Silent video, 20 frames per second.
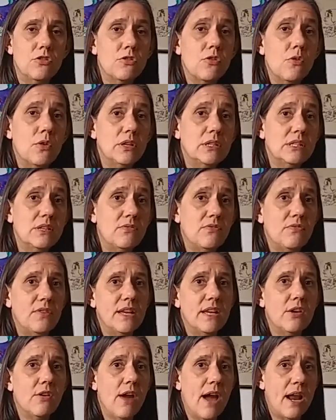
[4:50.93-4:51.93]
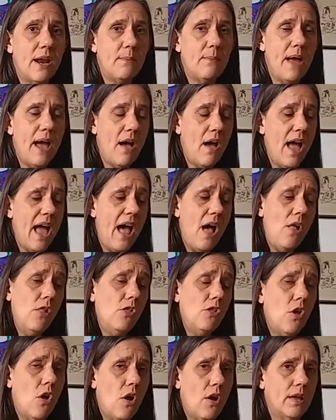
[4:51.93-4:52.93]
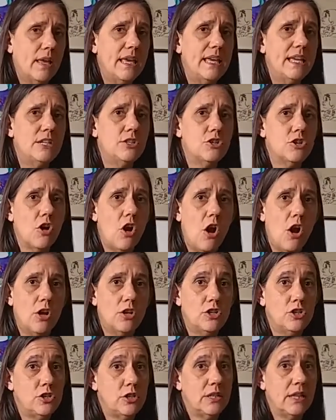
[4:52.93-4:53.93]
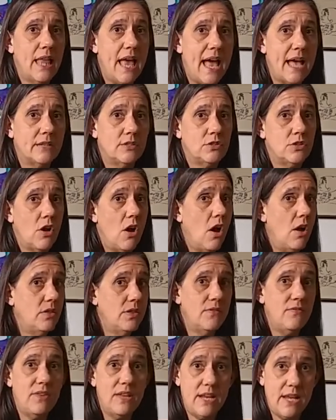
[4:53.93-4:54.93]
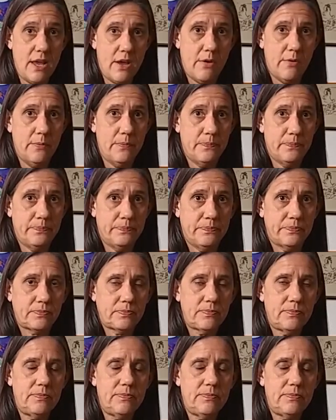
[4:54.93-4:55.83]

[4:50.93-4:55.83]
So you're going to figure out about how long each card should last on the video,